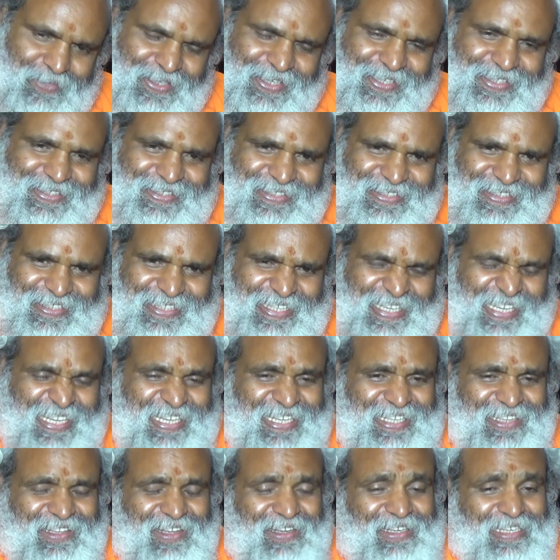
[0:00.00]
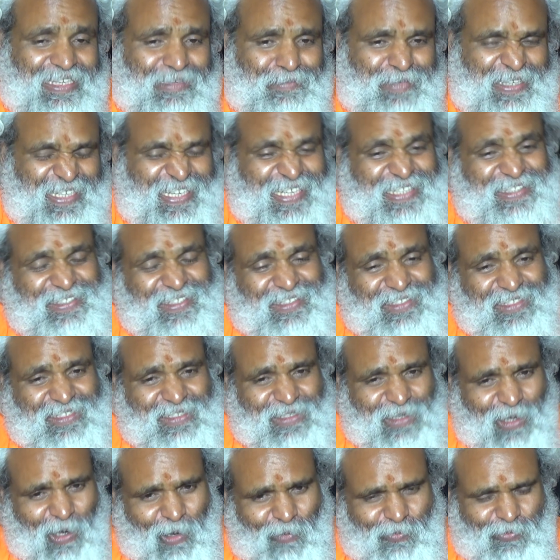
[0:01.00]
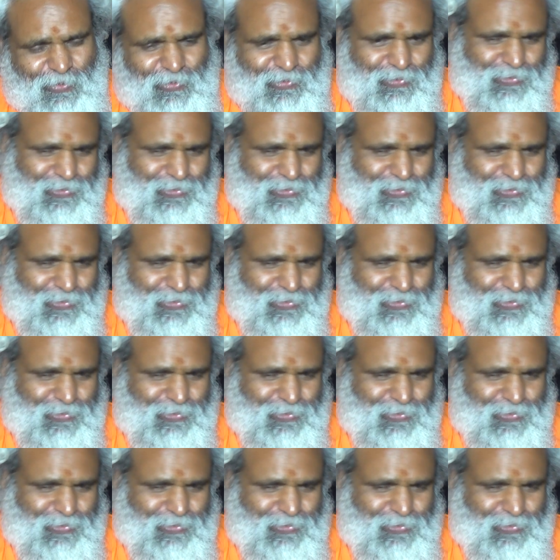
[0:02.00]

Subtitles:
seeing the limitations of